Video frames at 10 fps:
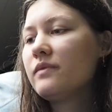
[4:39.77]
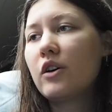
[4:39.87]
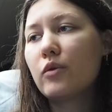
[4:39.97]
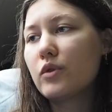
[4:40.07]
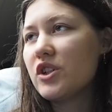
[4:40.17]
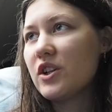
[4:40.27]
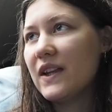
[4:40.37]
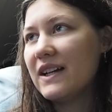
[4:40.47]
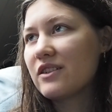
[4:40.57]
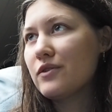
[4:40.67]
Or would you
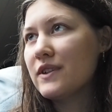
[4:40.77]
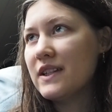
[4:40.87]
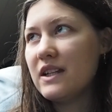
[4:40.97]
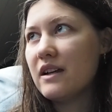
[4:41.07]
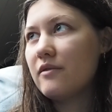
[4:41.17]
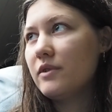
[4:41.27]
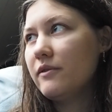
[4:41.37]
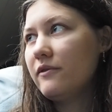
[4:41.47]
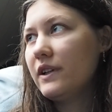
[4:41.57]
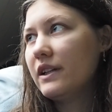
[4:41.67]
like to see
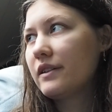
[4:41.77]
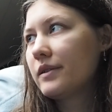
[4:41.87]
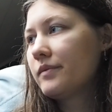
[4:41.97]
everything?